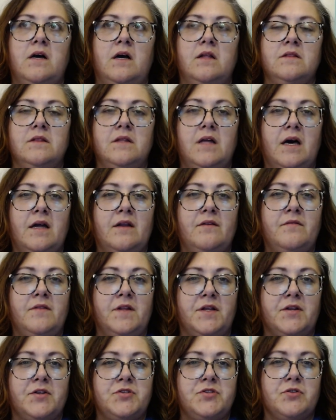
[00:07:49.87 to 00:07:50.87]
a lot of
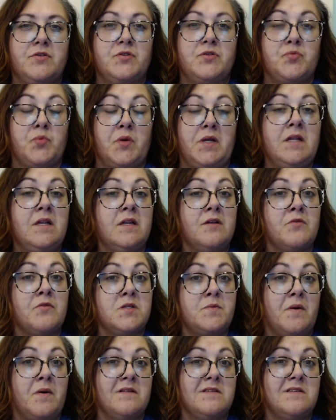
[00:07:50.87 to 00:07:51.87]
literature is written in
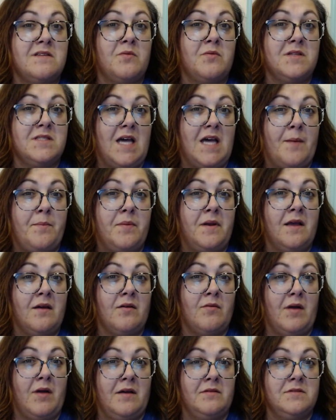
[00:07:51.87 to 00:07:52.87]
response to what's happening
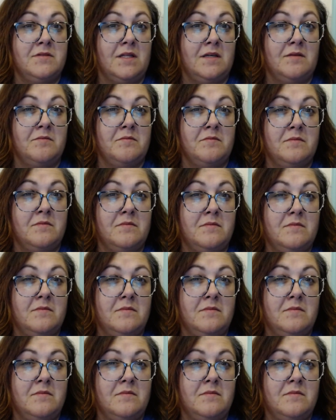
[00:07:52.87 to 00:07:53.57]
around them.